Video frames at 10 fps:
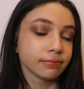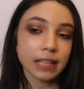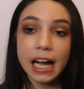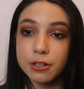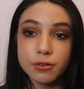
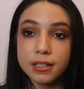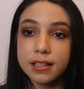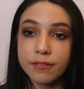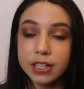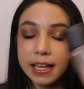I use this
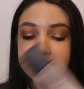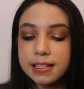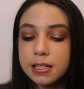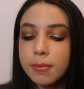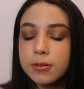every day. This is
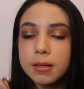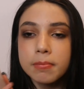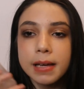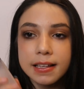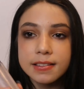the most
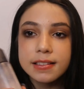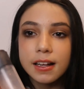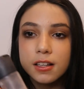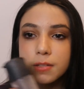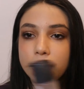amazing
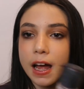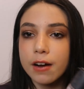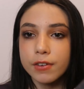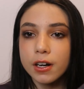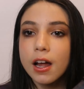setting spray
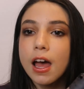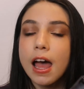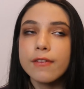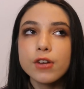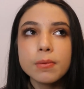ever.
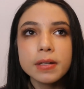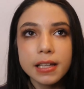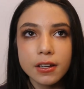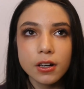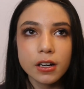If you're a
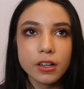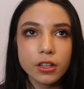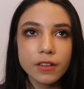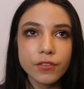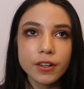beginner and you're
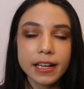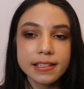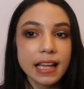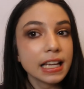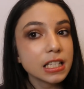looking for a nice
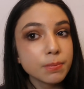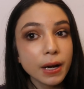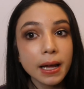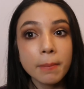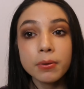setting
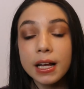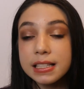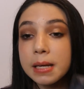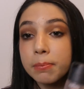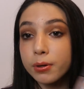spray plus
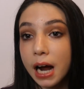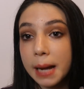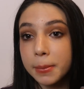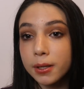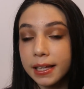a
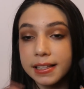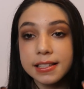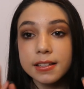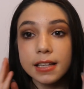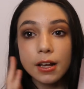primer, like this
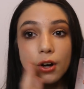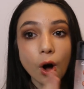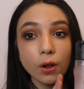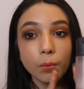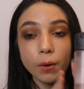is an
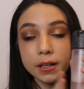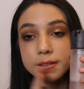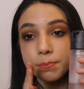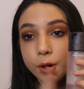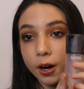all-in-one
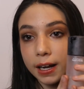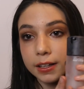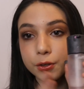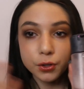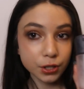product.
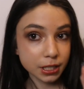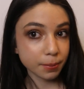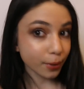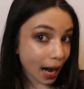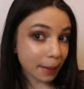You can use a
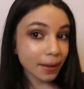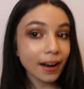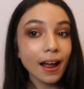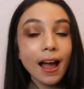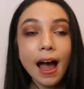
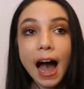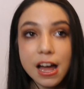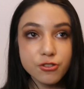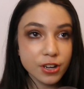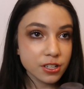primer,
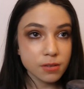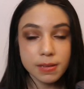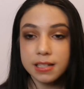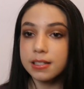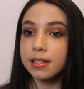hydration
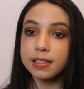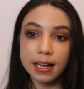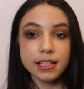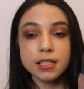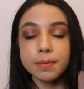mist,
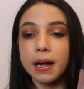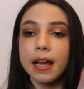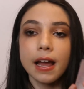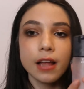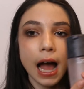setting
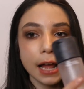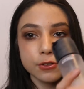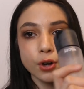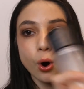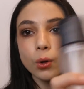spray. I
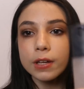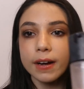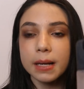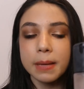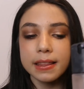totally
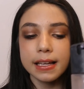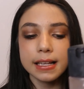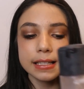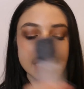recommend this.